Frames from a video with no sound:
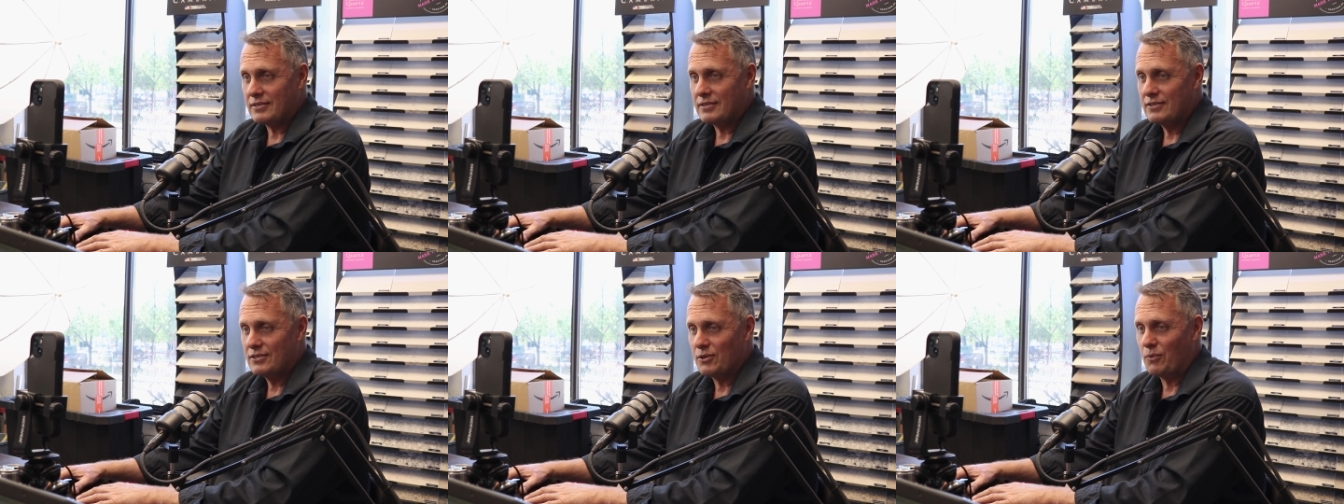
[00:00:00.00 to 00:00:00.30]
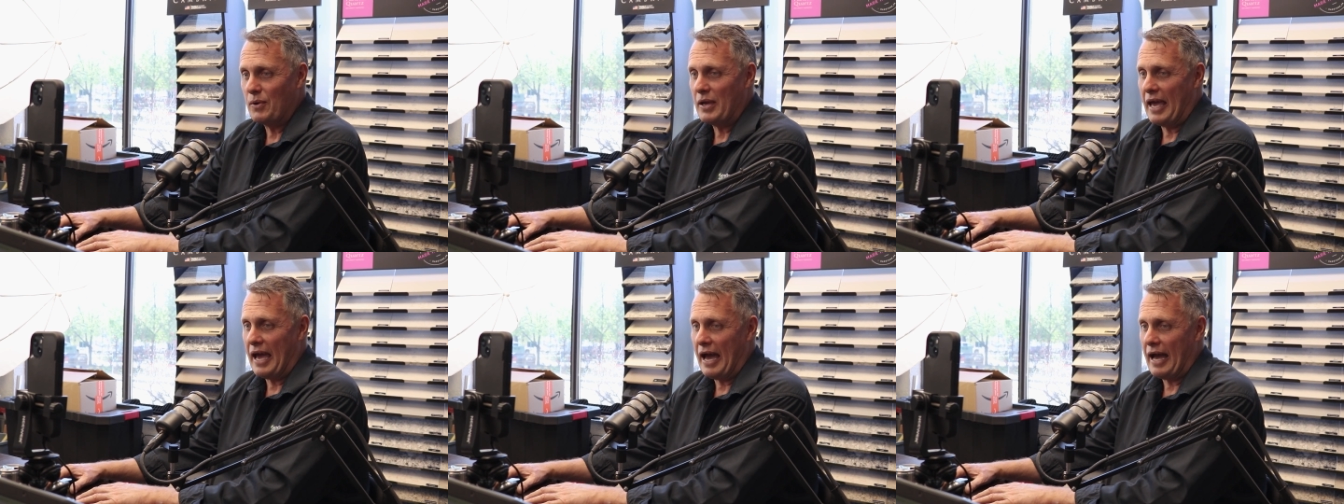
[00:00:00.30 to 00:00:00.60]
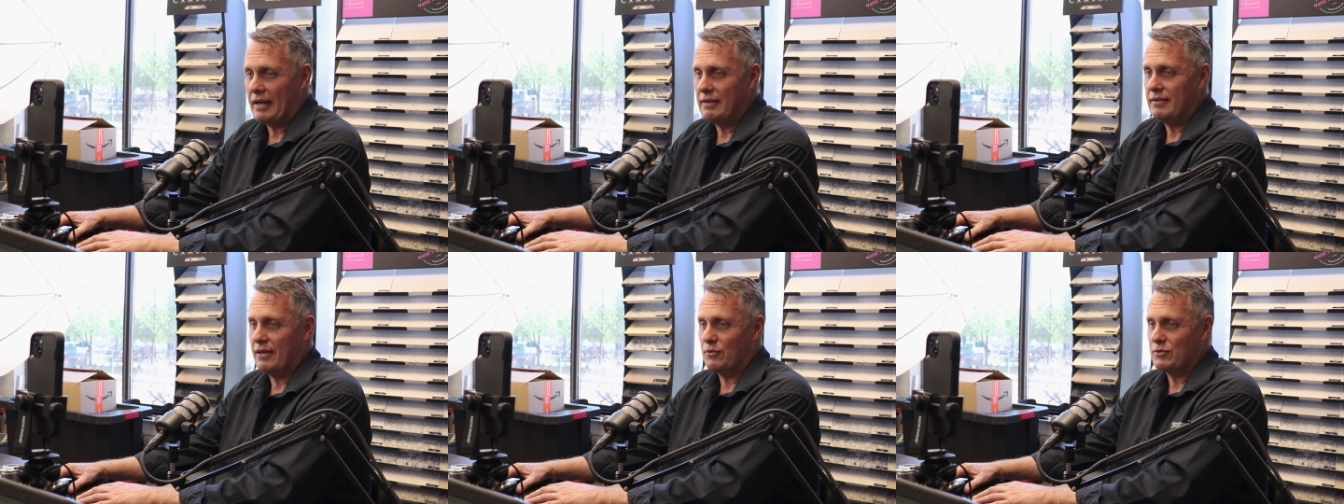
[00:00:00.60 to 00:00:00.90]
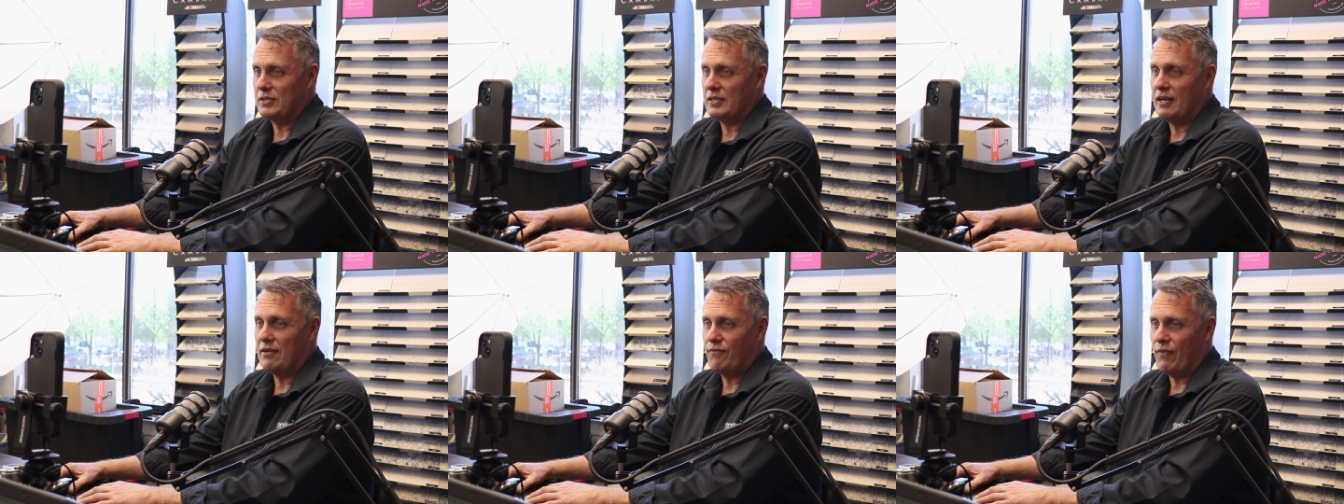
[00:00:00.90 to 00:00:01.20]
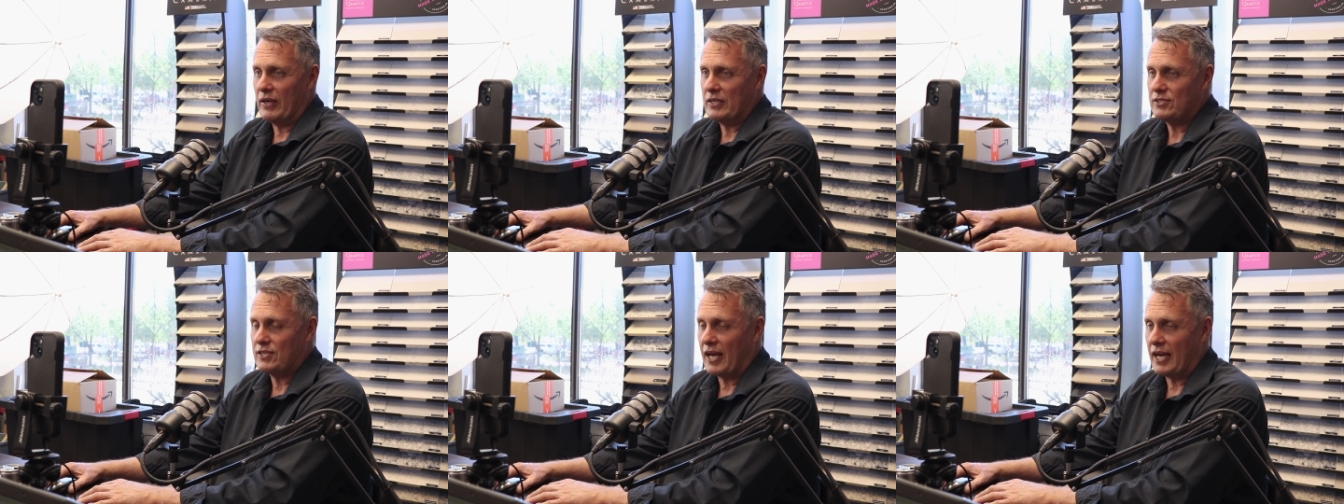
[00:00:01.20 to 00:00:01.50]
So we had there was an
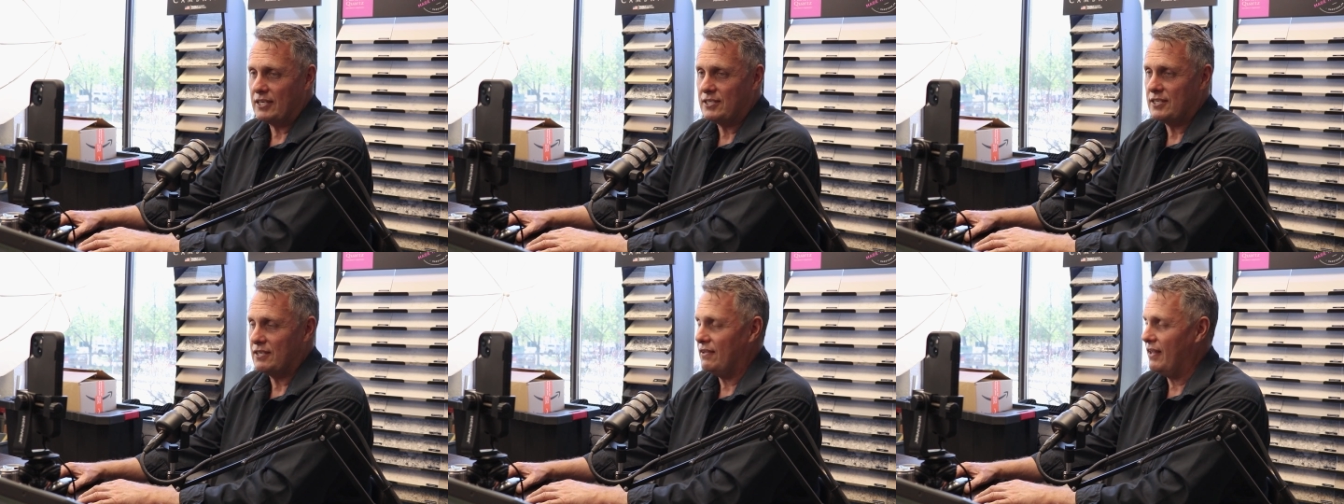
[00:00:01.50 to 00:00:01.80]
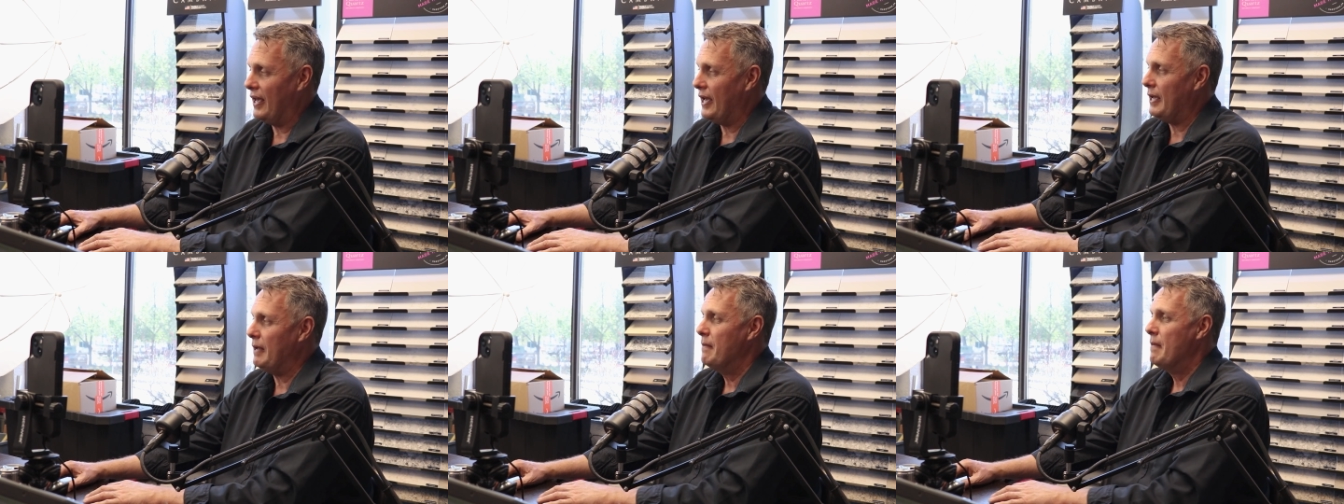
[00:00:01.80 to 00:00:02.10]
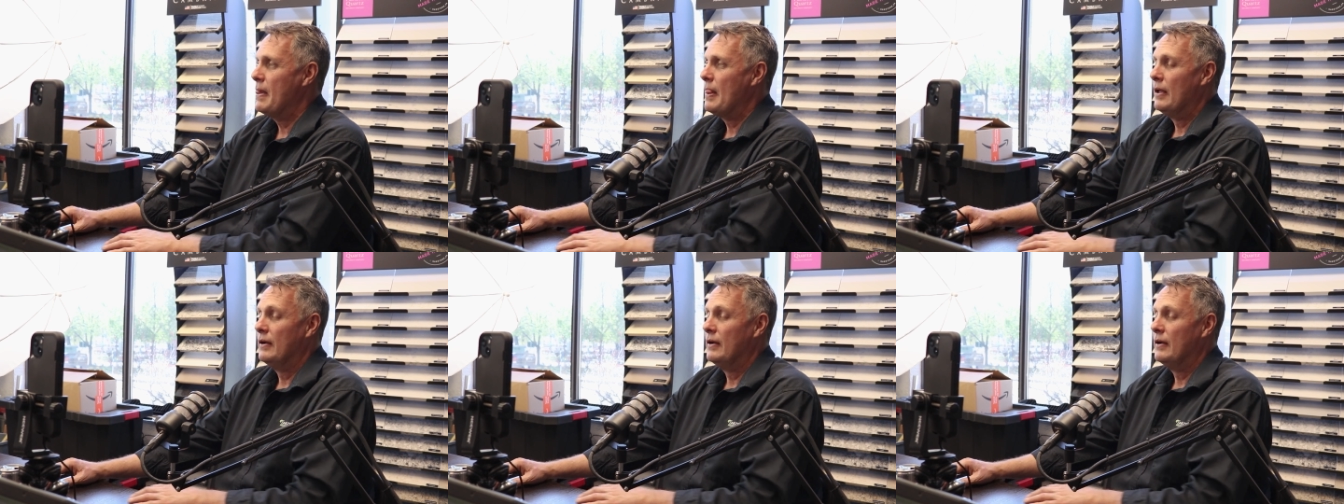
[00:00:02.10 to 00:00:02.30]
infestation there.